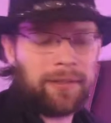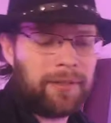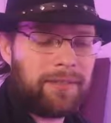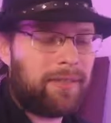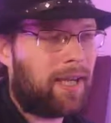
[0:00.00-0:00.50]

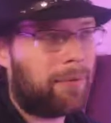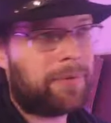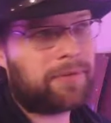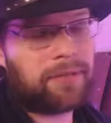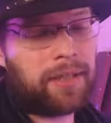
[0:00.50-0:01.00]
And
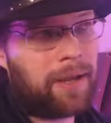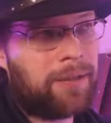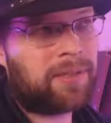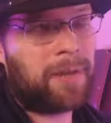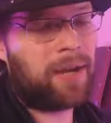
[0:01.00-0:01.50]
I
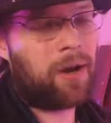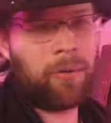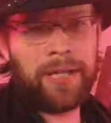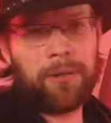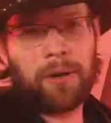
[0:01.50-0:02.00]
spent all
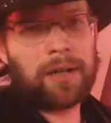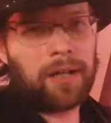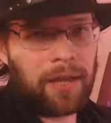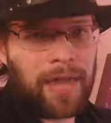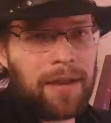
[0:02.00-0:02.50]
week working
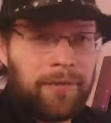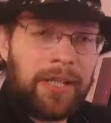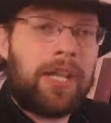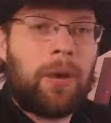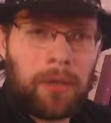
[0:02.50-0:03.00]
on that
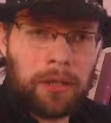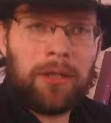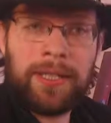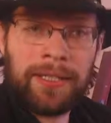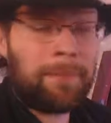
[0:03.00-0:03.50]
video
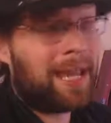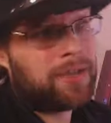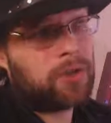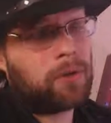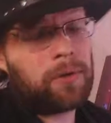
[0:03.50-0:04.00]
early to make
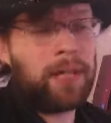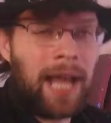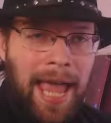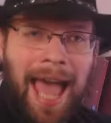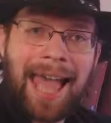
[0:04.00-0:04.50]
sure that I
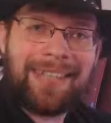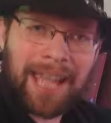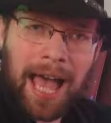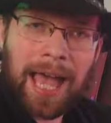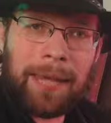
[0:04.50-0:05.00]
had
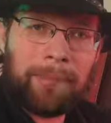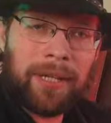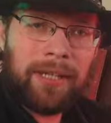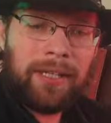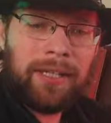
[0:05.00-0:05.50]
time
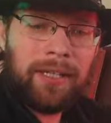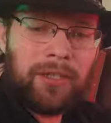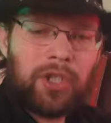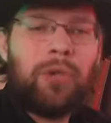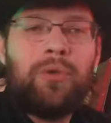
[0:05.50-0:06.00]

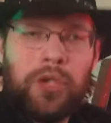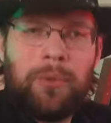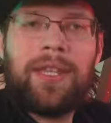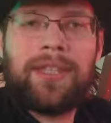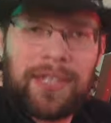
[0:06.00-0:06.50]
to do
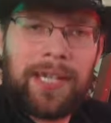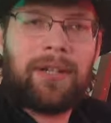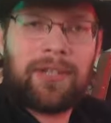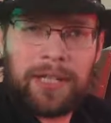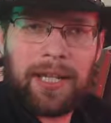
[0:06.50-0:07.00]
this here
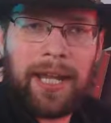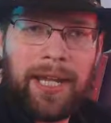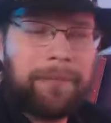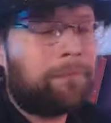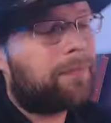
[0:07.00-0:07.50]
tonight.
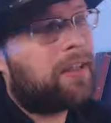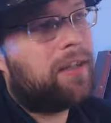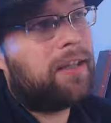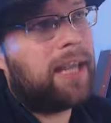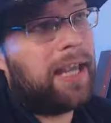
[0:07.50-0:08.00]

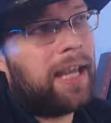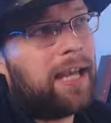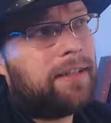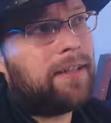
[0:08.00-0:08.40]
And